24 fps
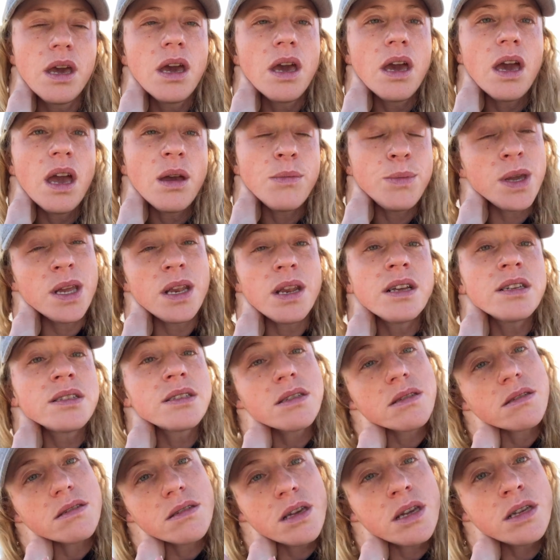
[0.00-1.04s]
I mean,
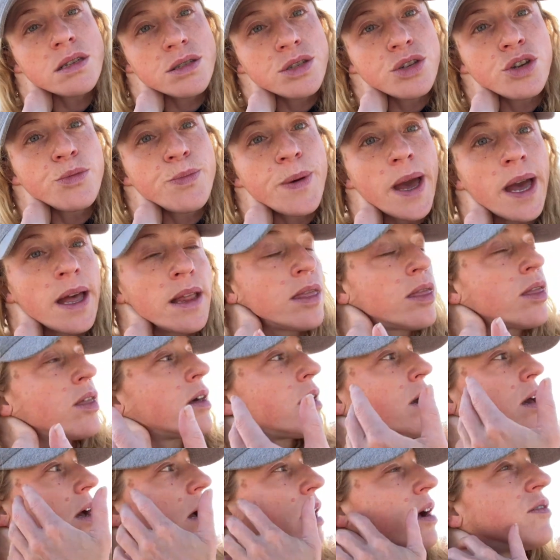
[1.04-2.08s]
it's too bad
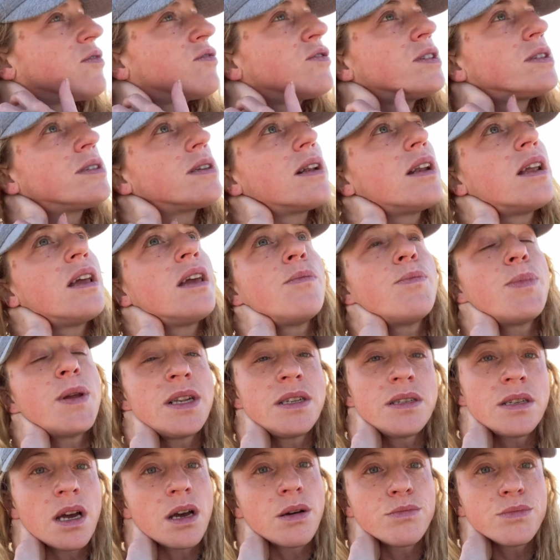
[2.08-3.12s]
that I've recently been
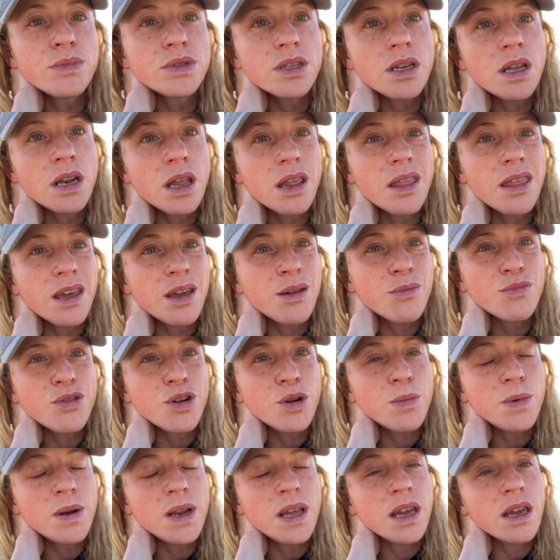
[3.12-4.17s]
dumped, and I think
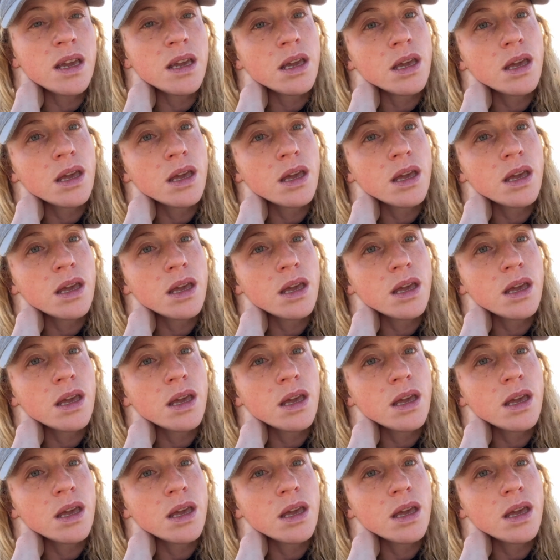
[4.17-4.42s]
probably,